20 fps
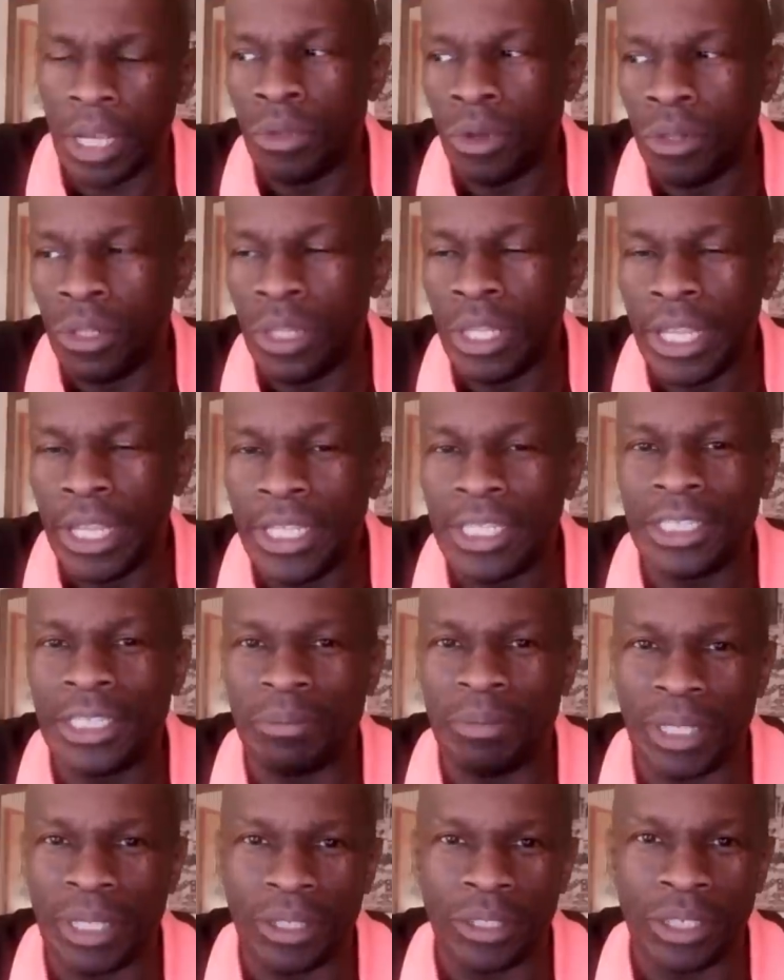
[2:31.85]
Not
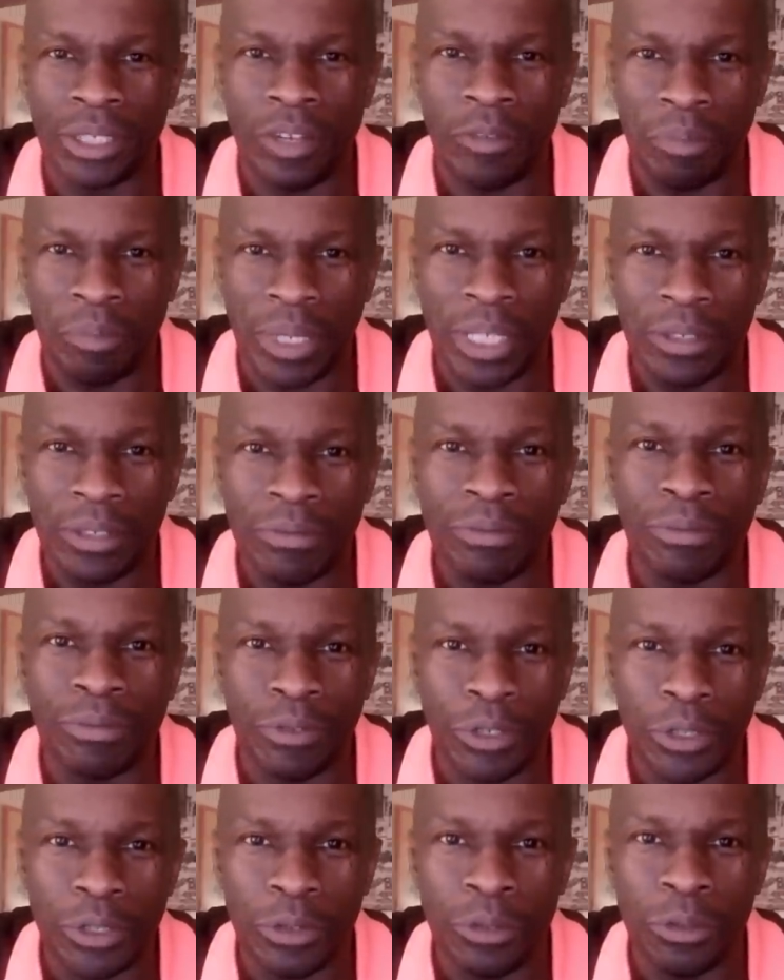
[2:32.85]
least because I've been
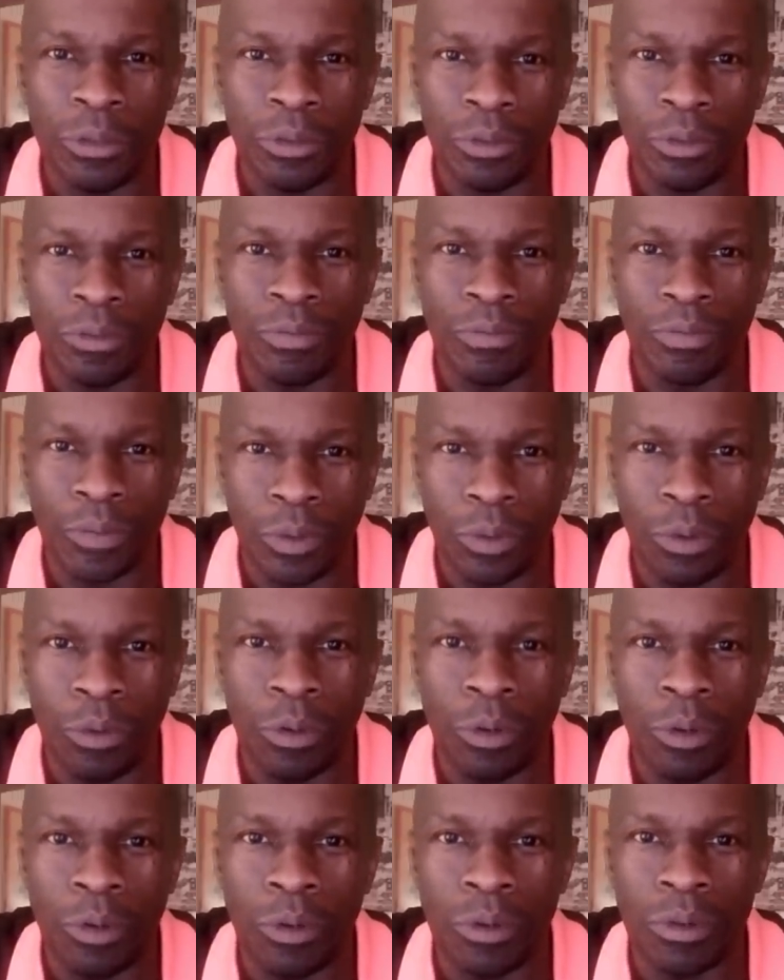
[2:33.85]
through
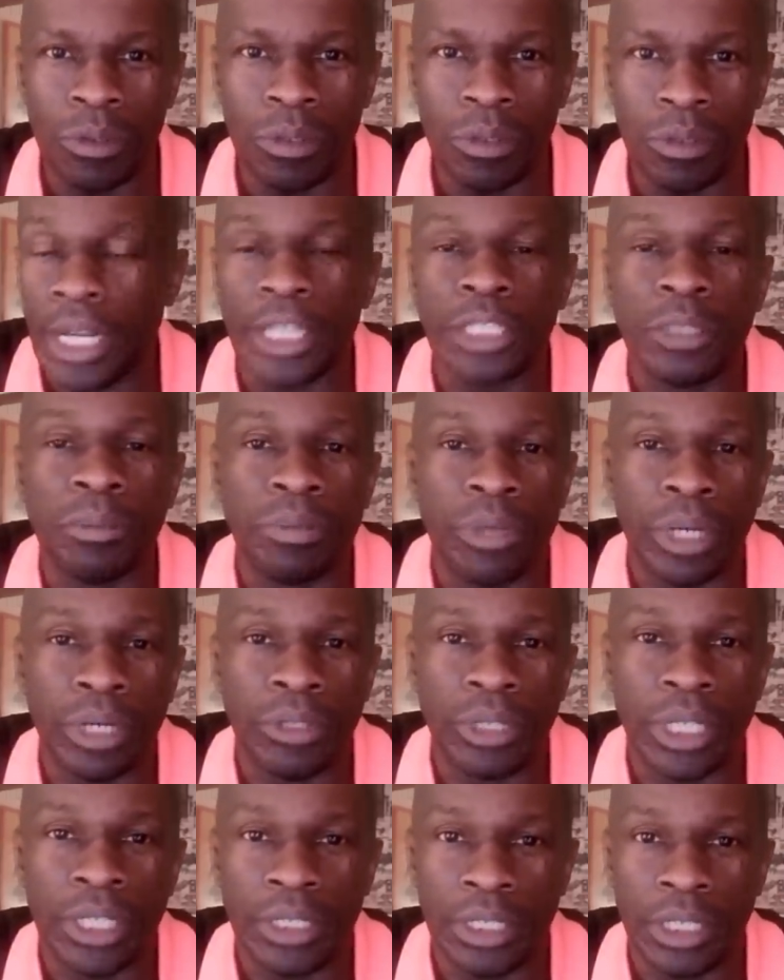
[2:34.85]
four selection
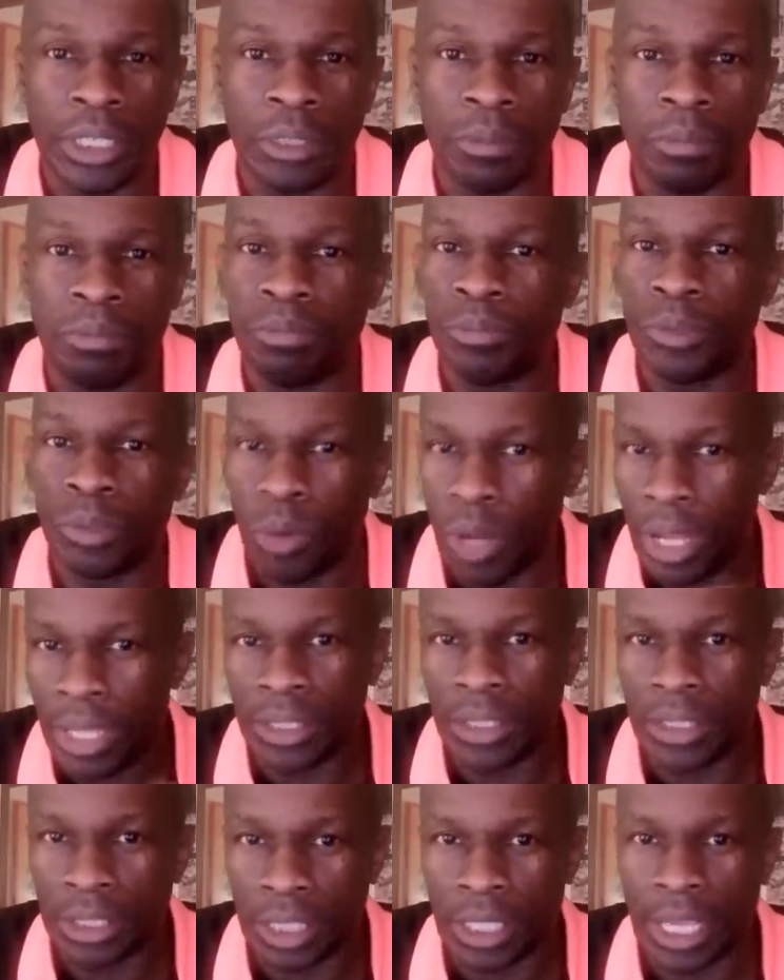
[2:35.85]
processes
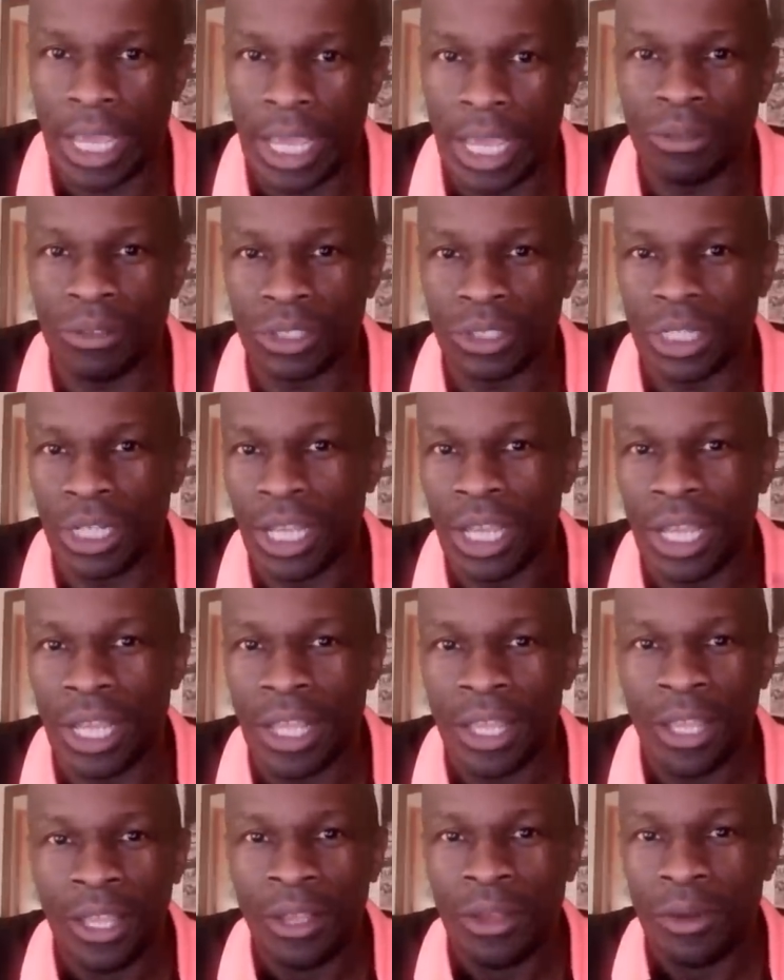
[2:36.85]
twice as a
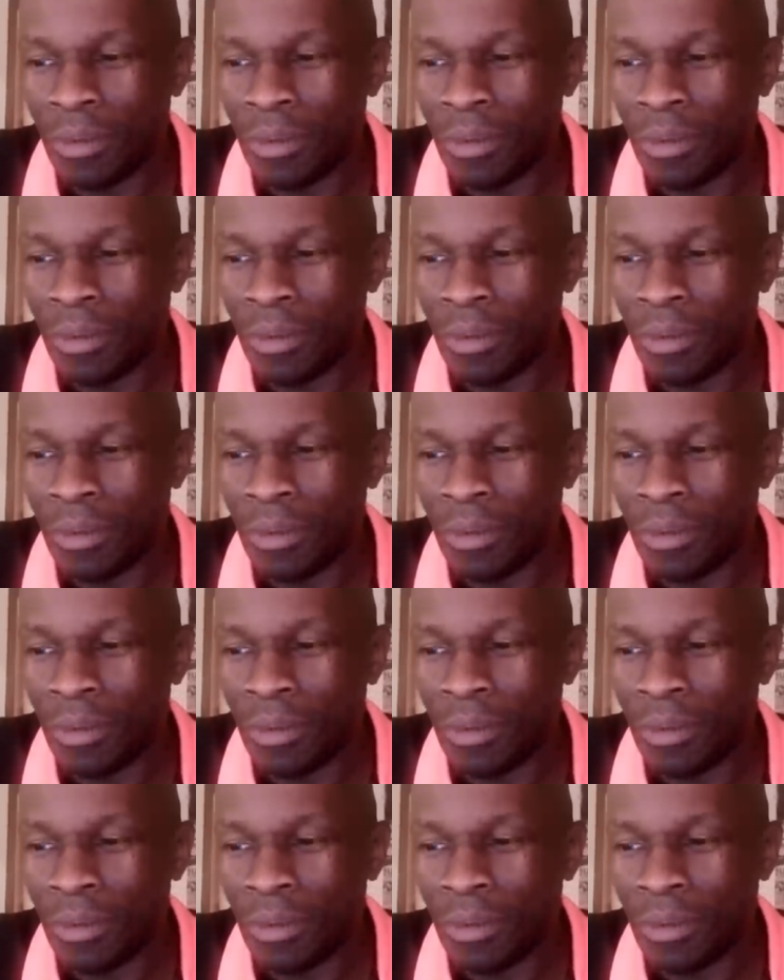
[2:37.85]
councillor,